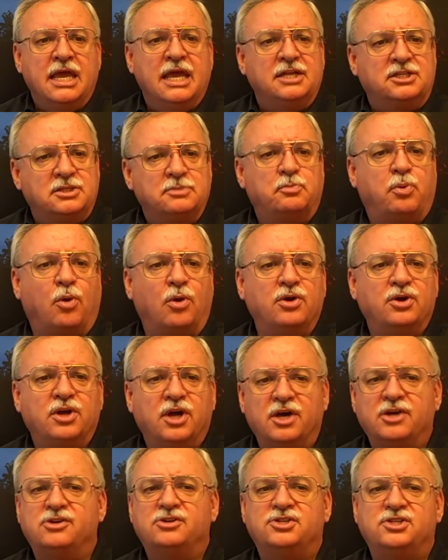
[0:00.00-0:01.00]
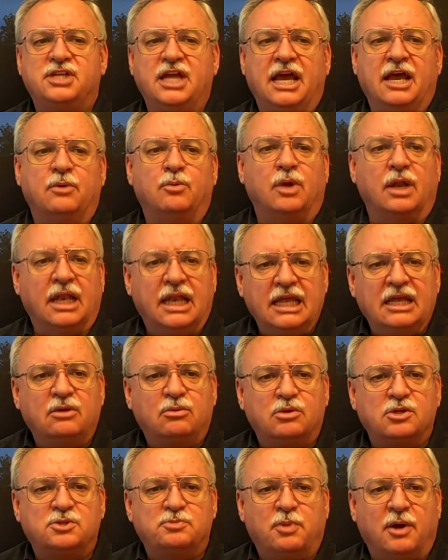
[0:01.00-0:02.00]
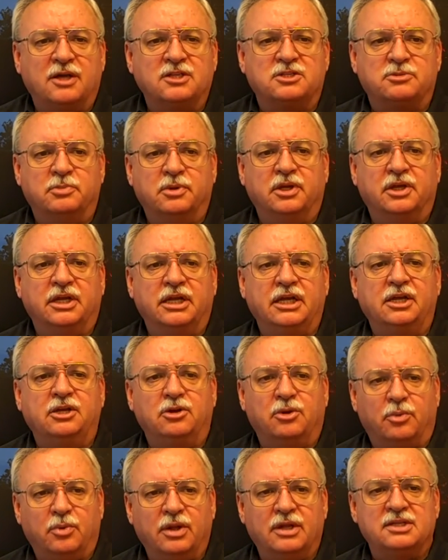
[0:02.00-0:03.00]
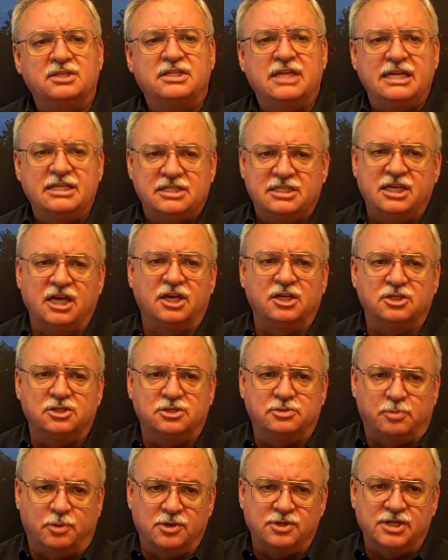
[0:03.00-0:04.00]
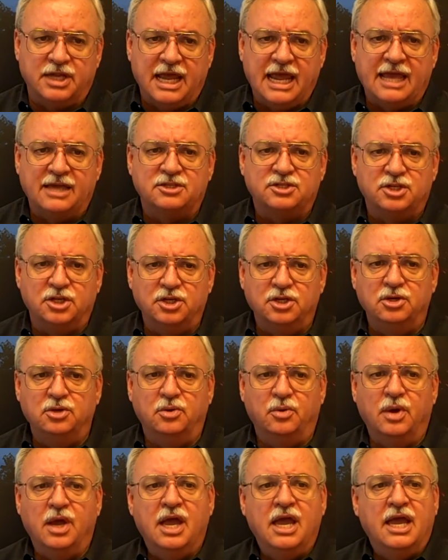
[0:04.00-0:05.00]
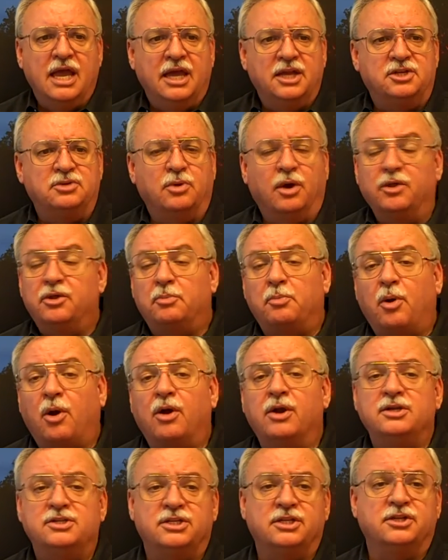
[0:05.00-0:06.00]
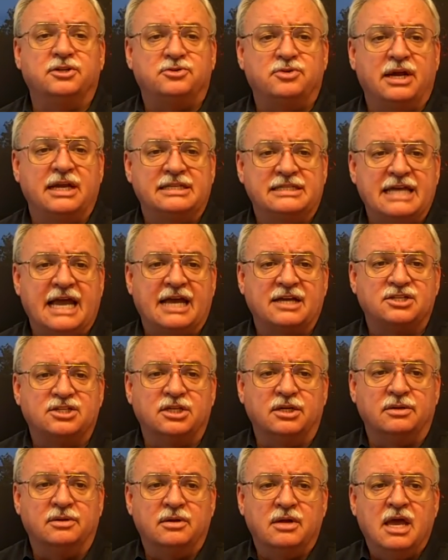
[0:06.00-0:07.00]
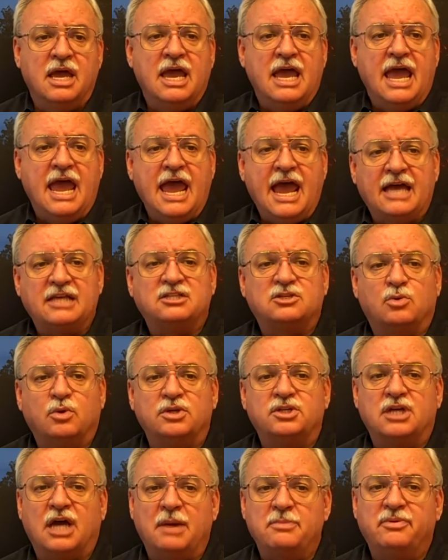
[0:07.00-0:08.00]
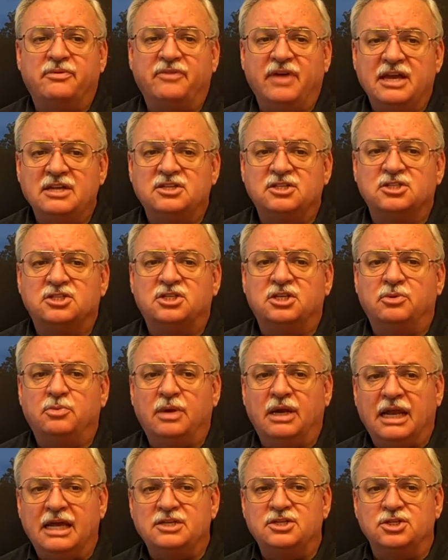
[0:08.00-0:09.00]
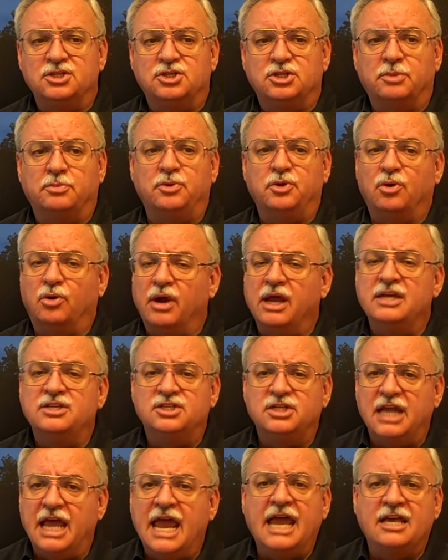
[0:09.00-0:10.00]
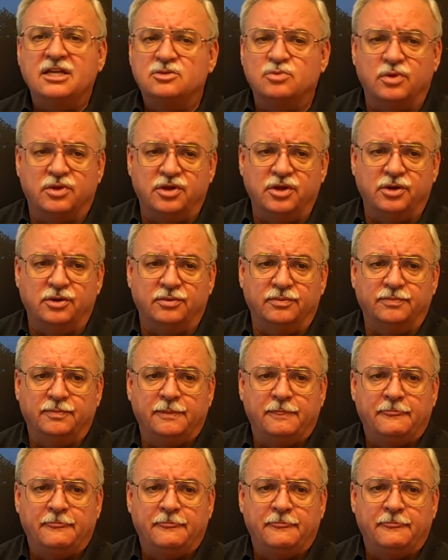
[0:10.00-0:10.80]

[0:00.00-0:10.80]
It's important to understand what legal responsibility your real estate salesperson has to you and to other parties in the transaction. Ask what type of agency relationship your agent has with you.